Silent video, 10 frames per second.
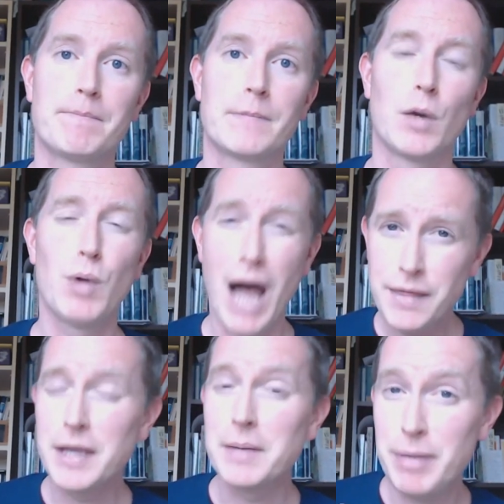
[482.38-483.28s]
Well, I
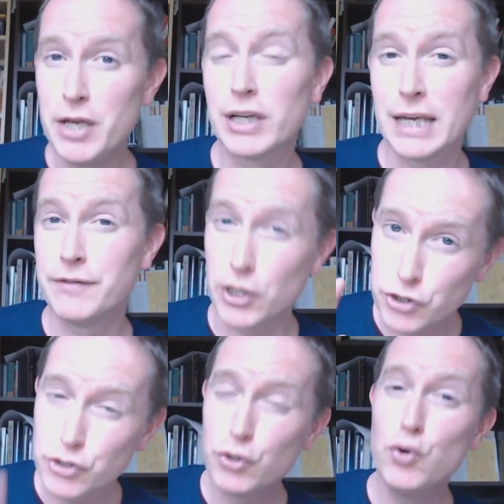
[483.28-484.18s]
think Peter gives
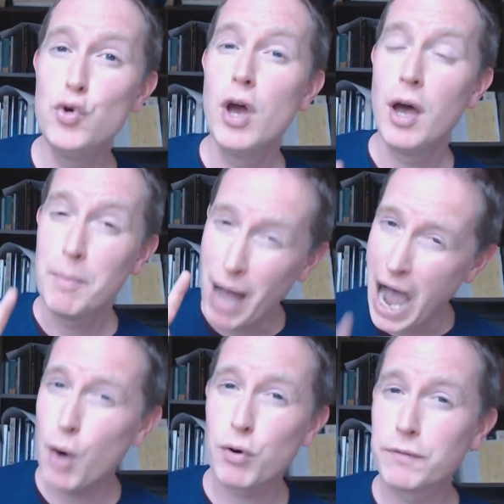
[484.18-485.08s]
us two
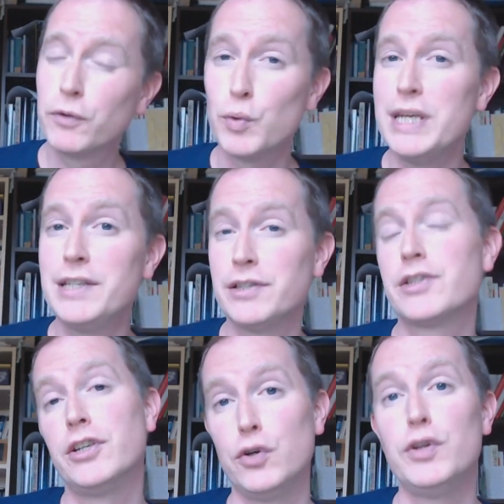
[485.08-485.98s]
powerful
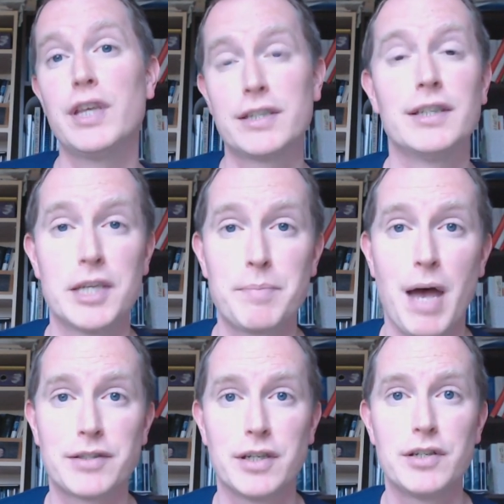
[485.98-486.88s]
reasons to do this in this
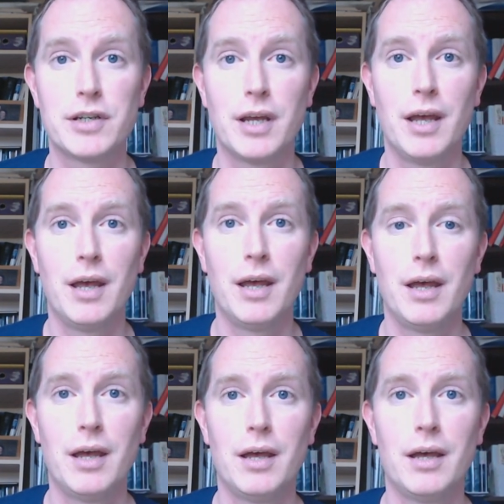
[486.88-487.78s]
passage.
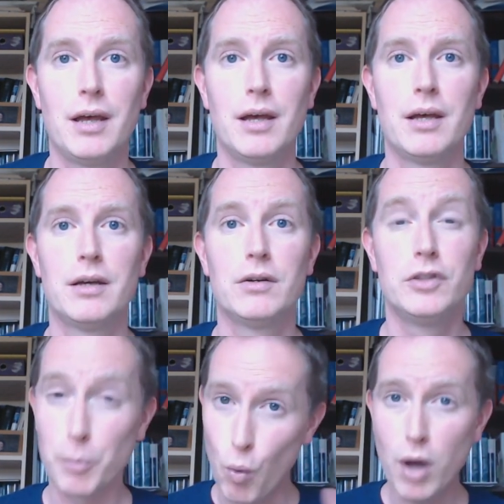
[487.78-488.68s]

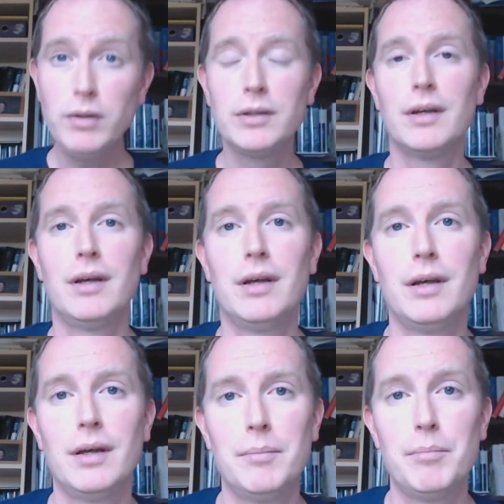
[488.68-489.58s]
Number one,
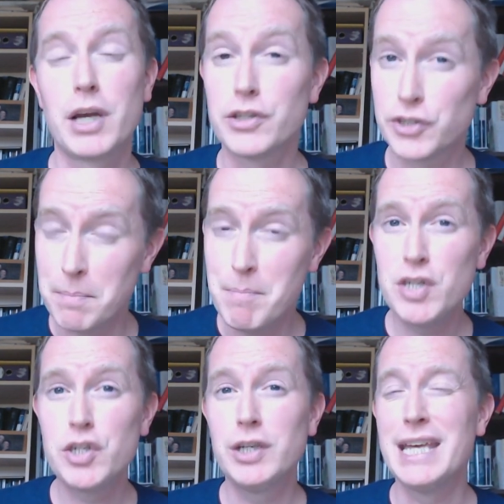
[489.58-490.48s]
because
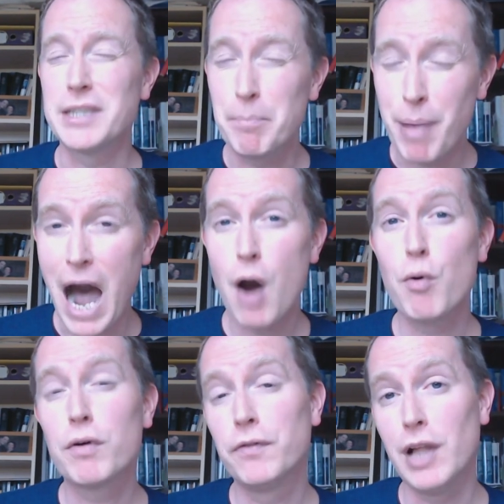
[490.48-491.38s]
submission is a
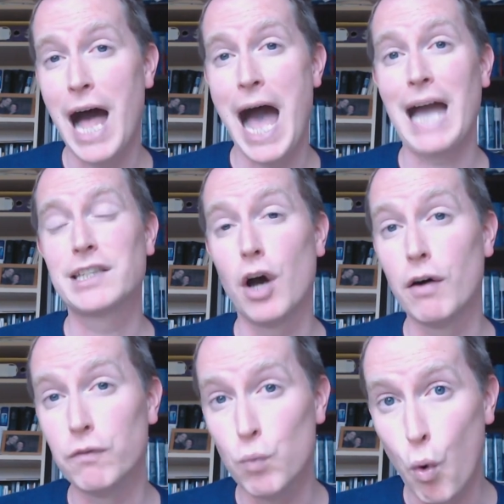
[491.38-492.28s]
powerful act
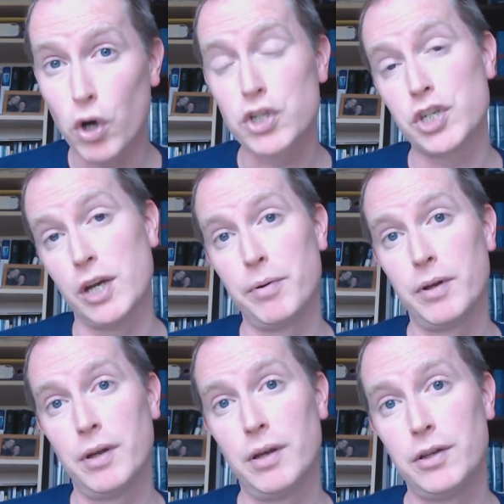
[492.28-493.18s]
of worship
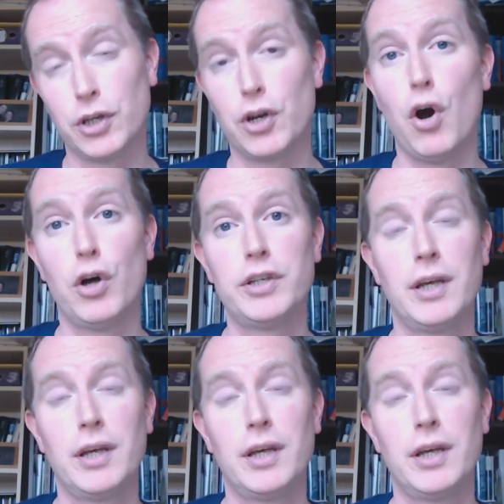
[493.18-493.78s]
to God.